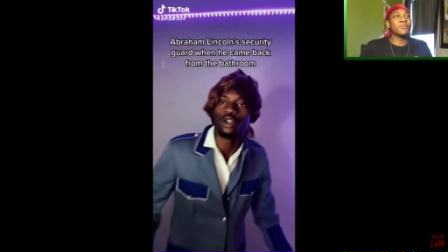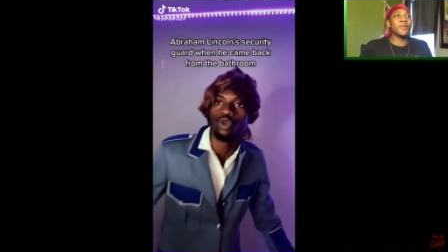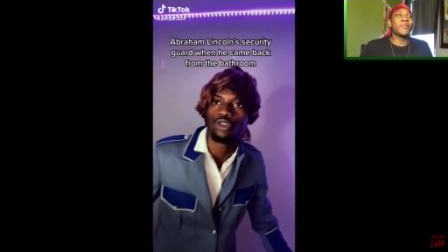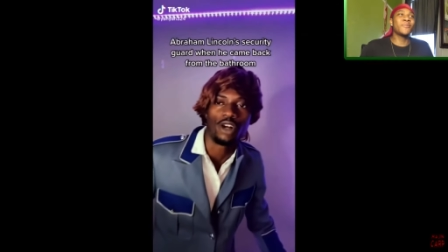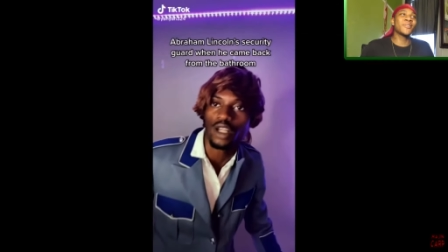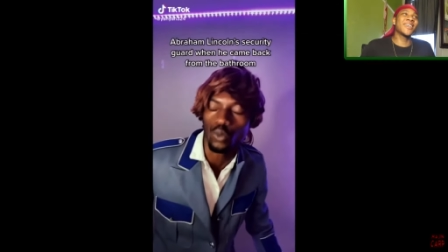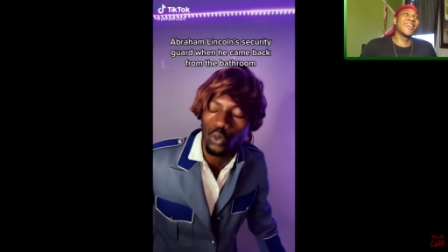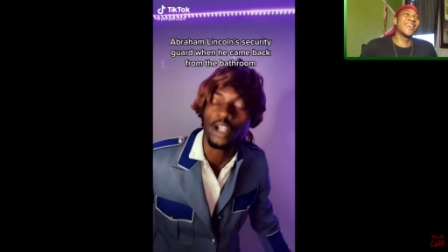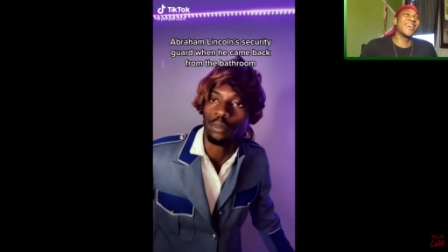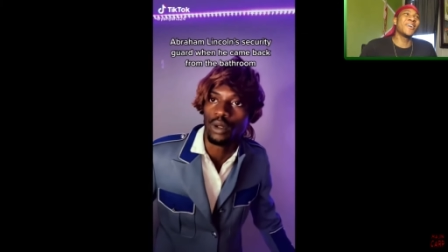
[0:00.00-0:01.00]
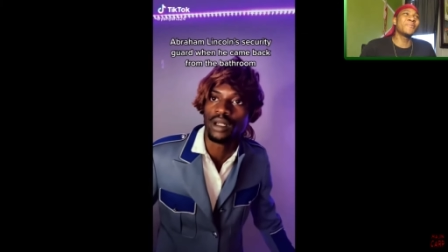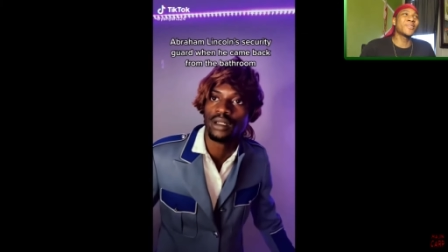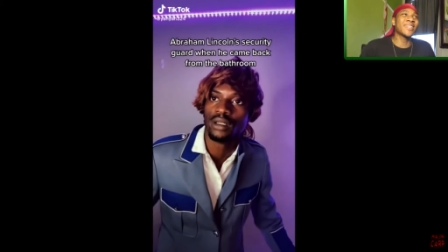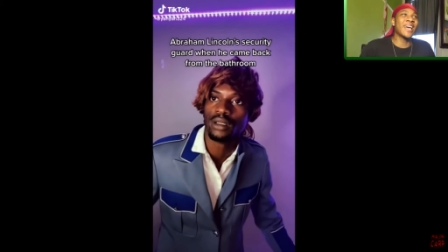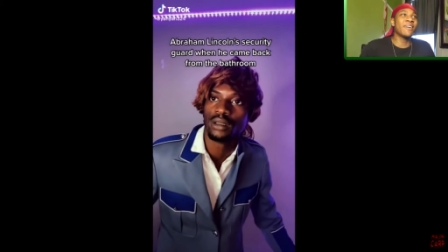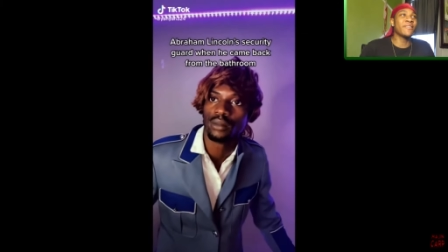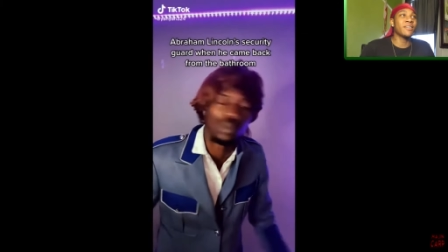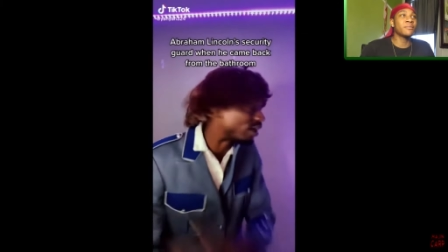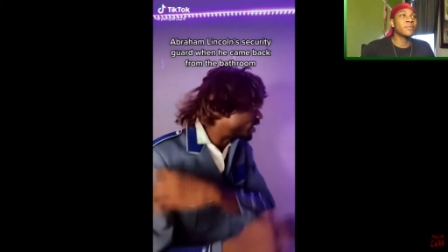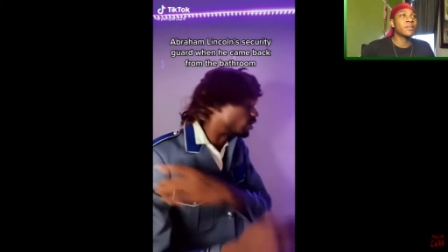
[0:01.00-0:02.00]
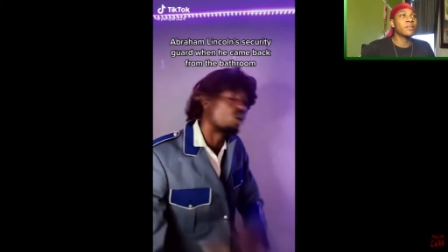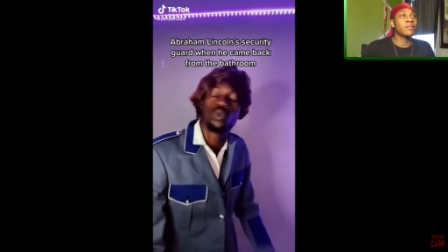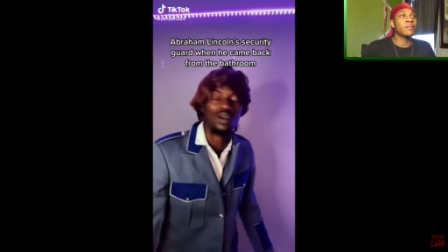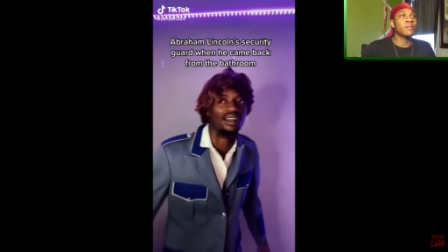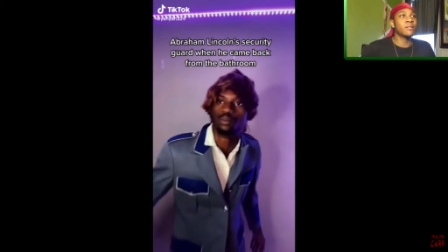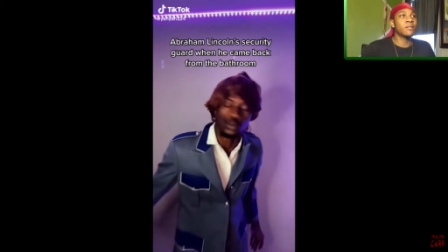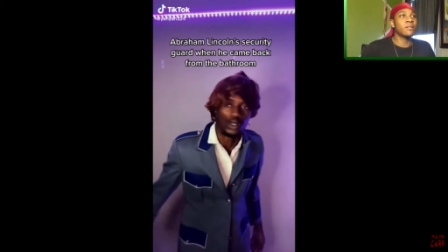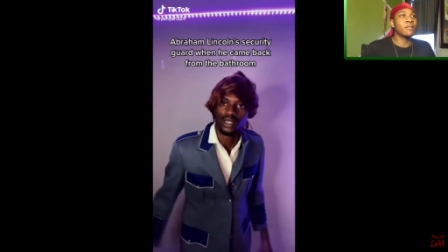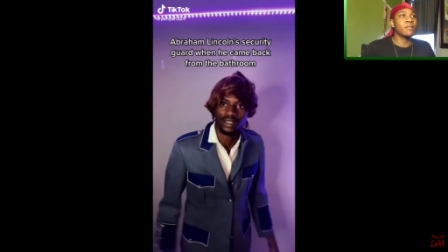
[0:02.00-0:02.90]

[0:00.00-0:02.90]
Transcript: y'all, almost, y'all almost laugh at him. Boy, ain't no way, boy.